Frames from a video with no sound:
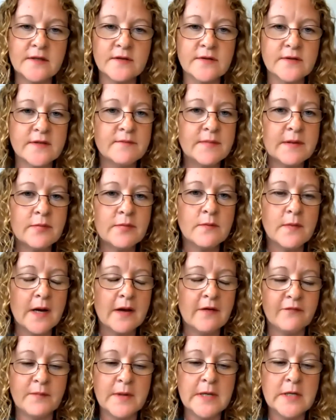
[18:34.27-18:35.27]
So some people
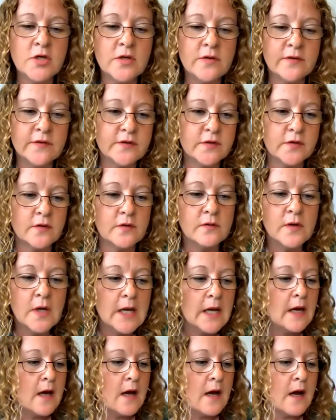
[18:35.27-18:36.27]
might have been used to
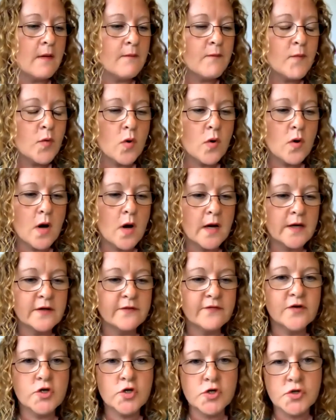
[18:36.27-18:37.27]
a more kind
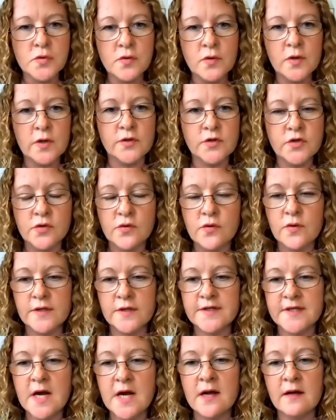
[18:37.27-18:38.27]
of chalk and talk
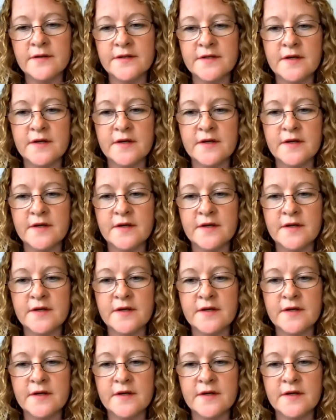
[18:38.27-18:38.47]
style.